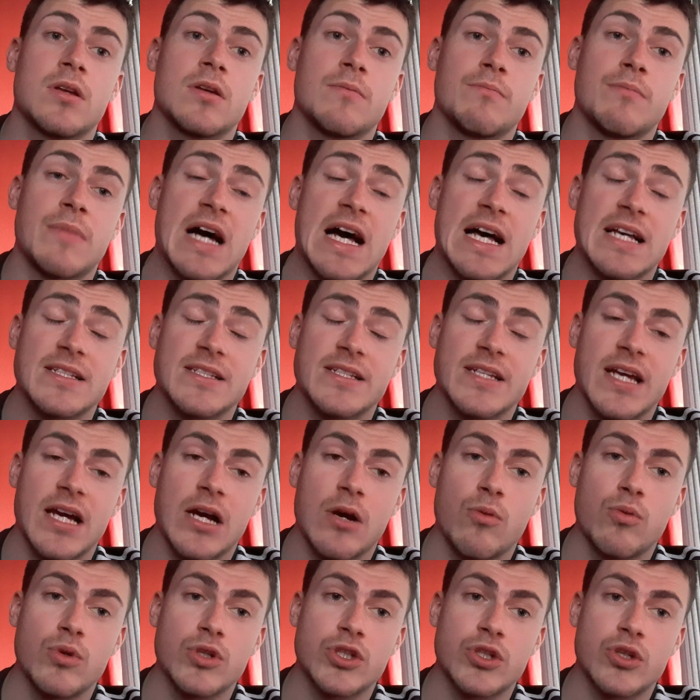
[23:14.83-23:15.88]

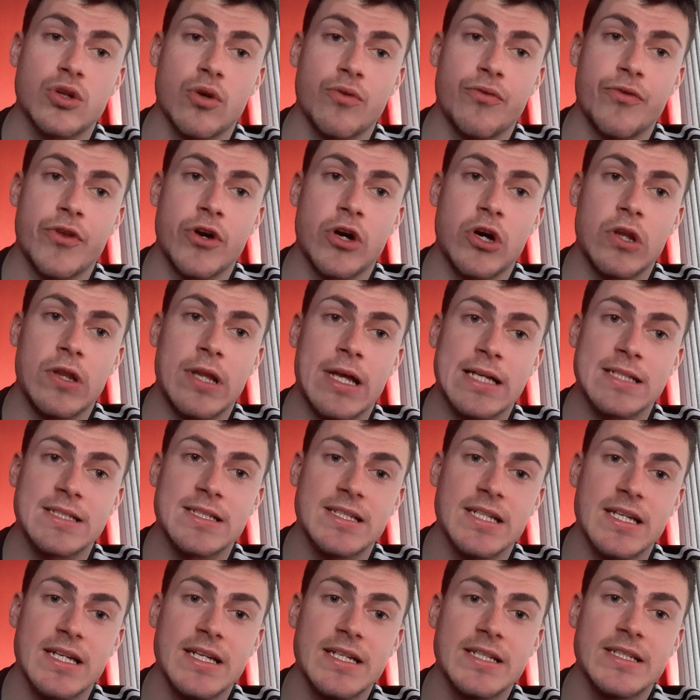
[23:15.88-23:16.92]
Martial was good though last
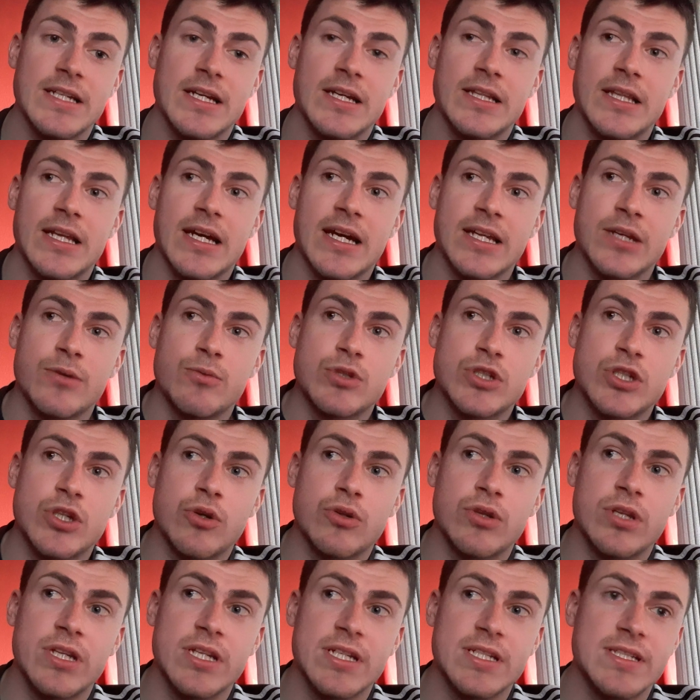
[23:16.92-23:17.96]
season and he was
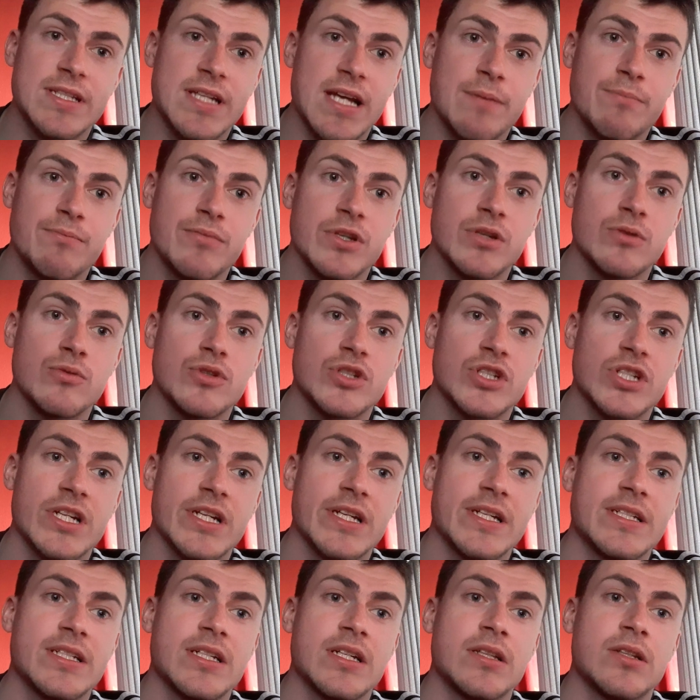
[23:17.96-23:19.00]
good in his debut
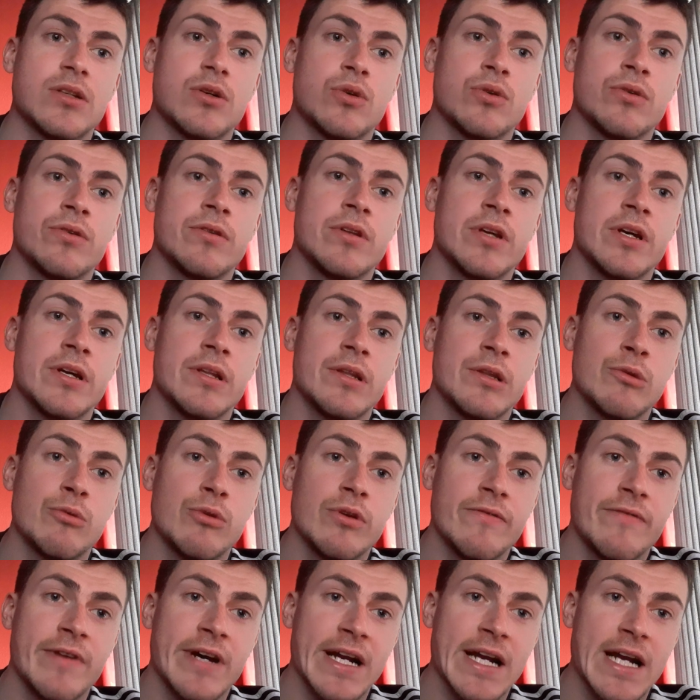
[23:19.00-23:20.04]
season under
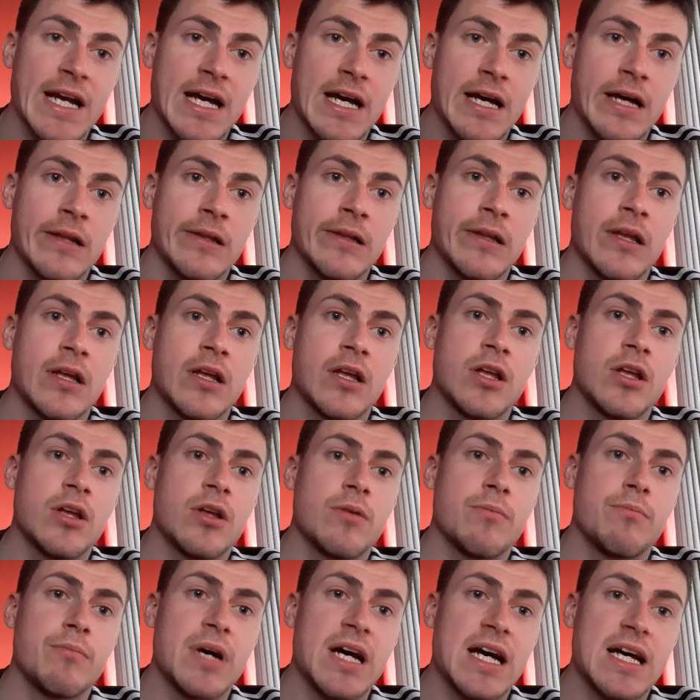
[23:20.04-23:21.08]
Louis Van Gaal.
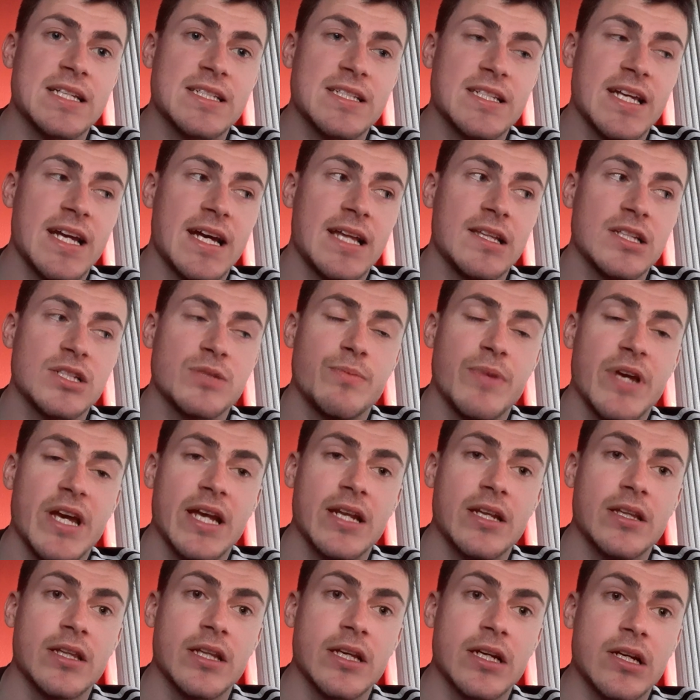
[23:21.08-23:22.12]
Martial has
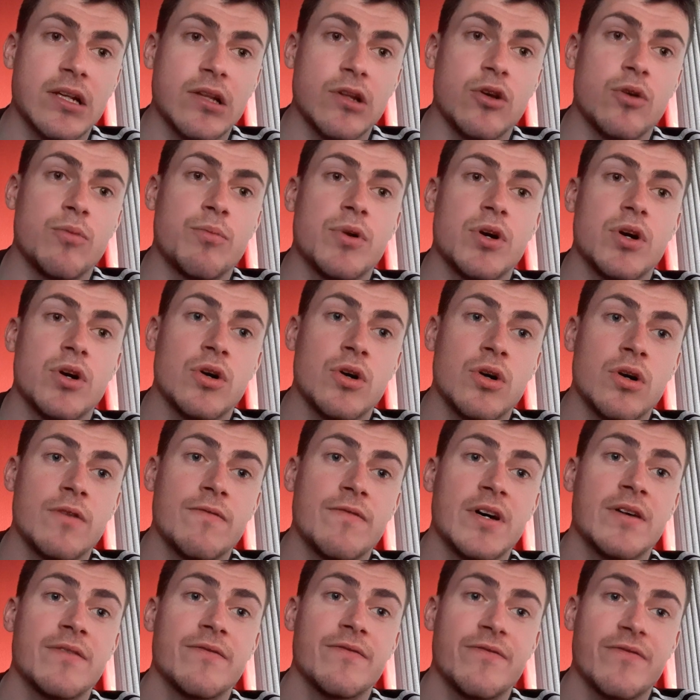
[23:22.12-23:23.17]
been at the club
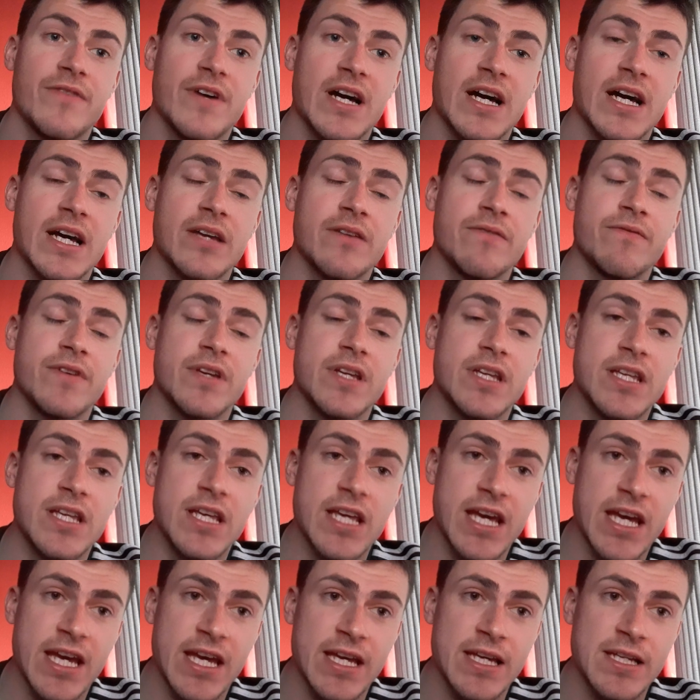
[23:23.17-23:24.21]
over five
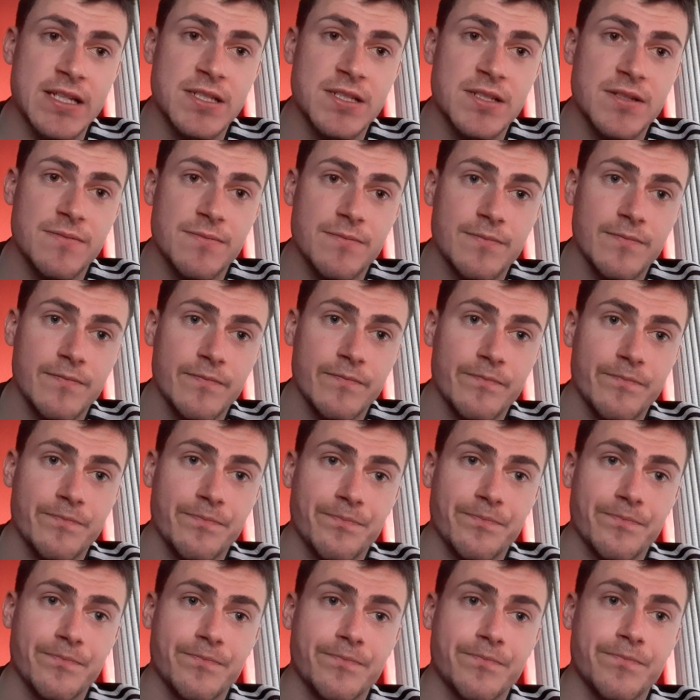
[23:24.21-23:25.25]
years.
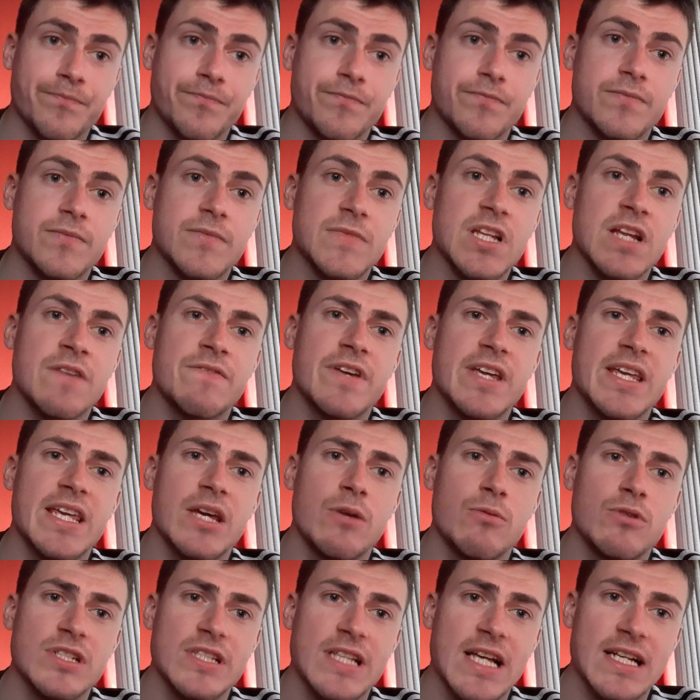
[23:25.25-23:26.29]
I think it
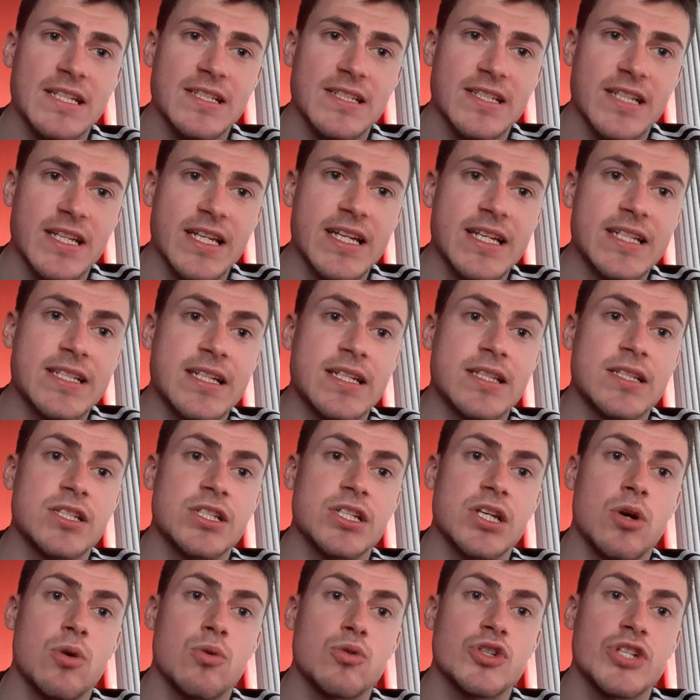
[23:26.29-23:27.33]
was last season
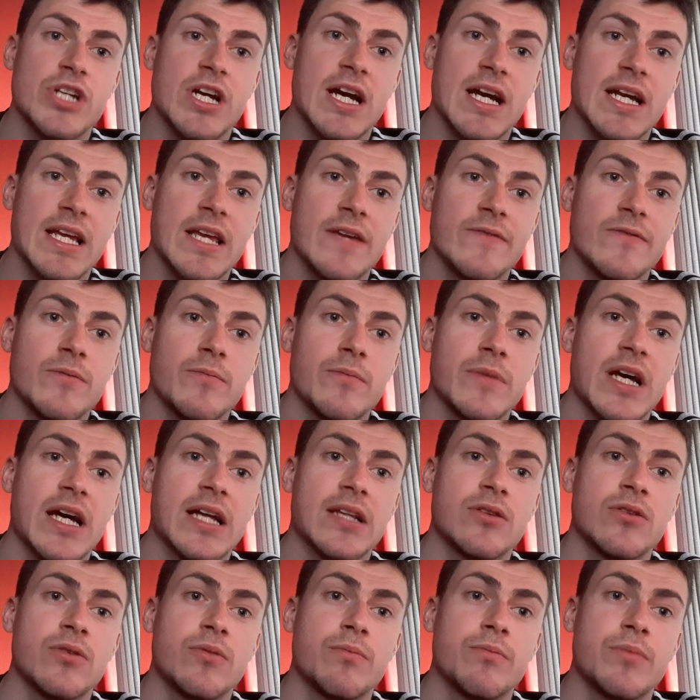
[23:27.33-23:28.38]
Solskjaer gave him that
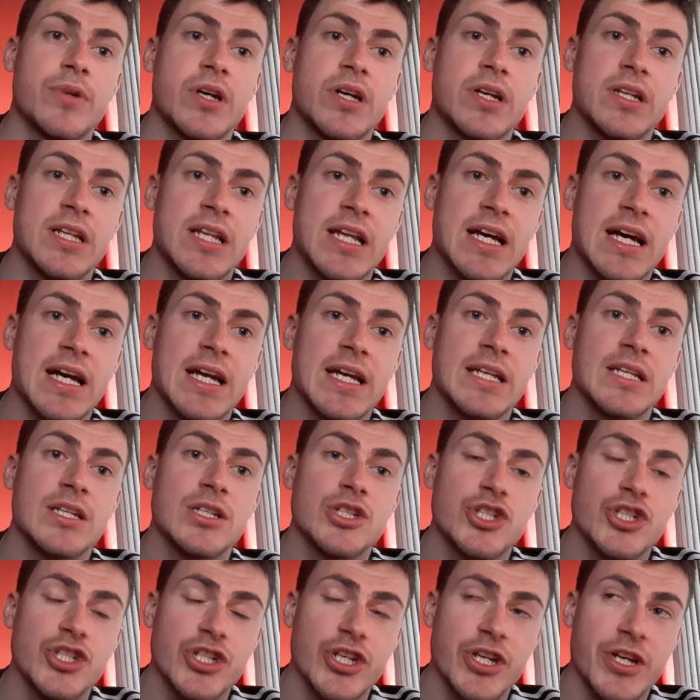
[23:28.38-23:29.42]
number 9
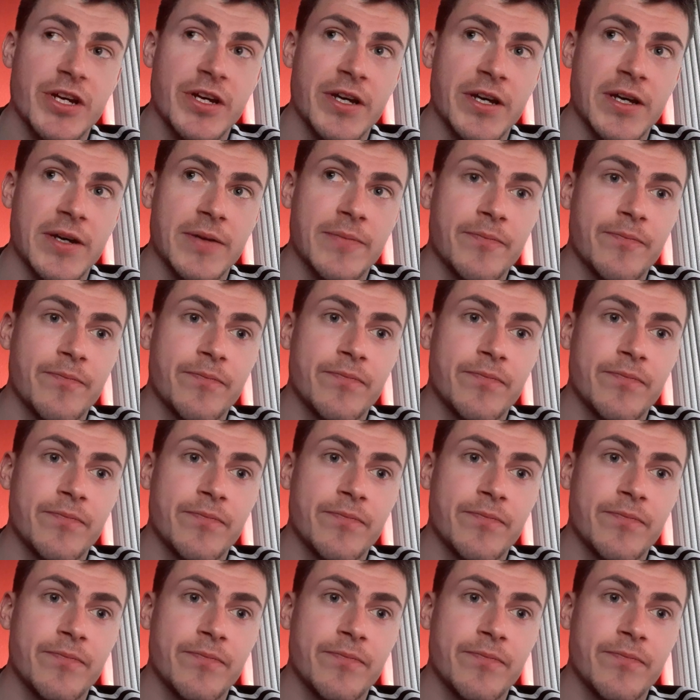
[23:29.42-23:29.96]
shirt.